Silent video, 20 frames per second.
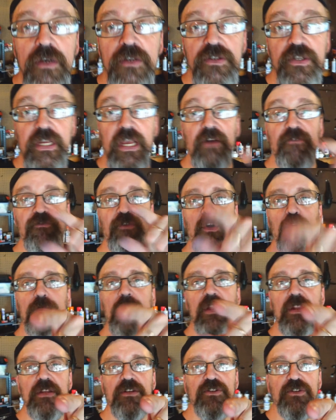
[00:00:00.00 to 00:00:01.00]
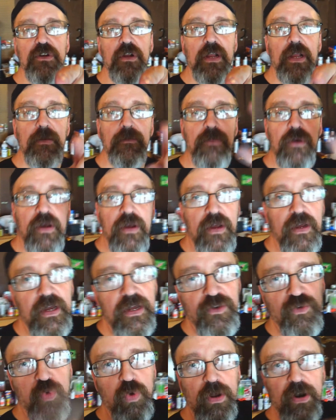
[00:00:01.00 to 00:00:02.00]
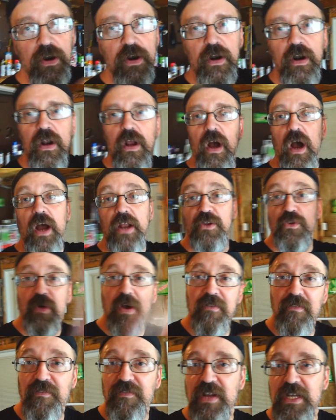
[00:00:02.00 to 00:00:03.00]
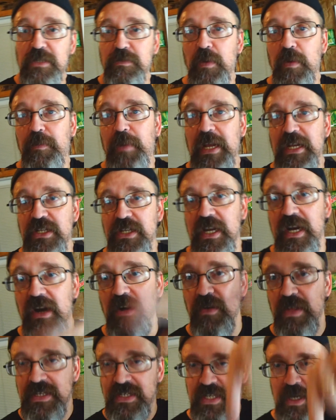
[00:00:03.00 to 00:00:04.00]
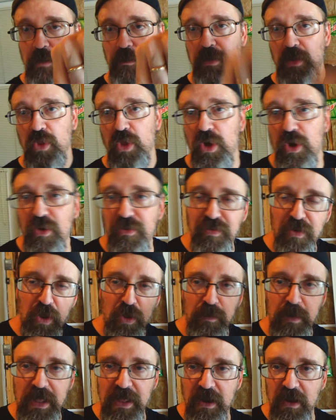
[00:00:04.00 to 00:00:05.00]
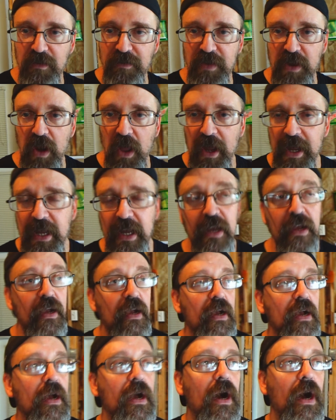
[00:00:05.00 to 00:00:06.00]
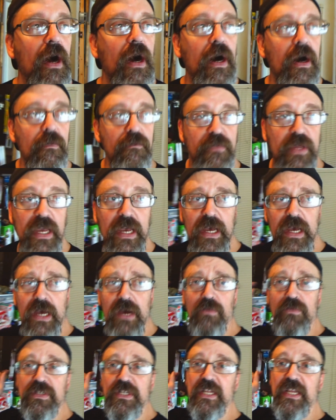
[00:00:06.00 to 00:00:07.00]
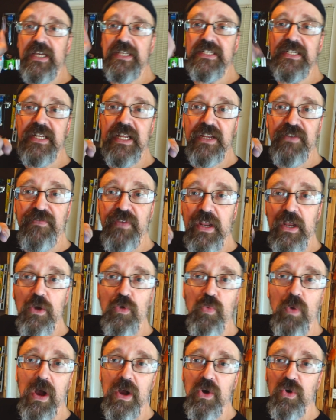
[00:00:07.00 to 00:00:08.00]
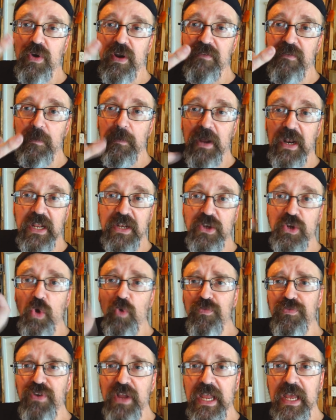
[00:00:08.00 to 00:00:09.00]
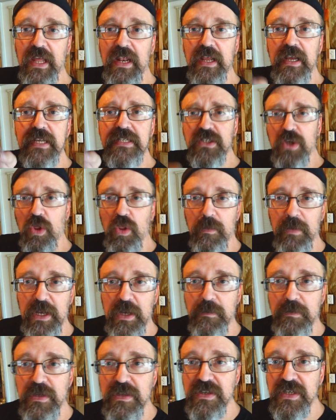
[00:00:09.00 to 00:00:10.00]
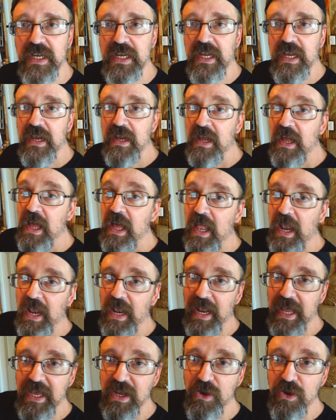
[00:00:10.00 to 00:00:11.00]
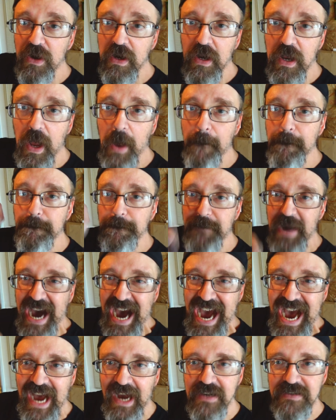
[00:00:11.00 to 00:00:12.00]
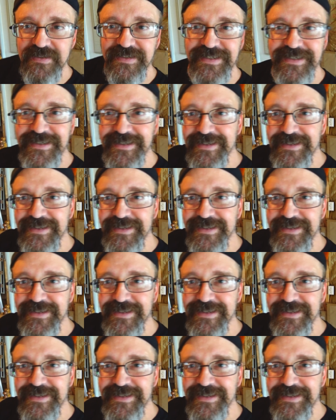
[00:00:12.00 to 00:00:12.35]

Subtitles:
So yeah, follow me on Instagram, Twitter. I do have a Facebook page now. That's down below. Follow me there if you'd like. Yeah, we'll see you guys in the next video. Rock on, everybody. Don't forget, it's all about the music. Later. Bye.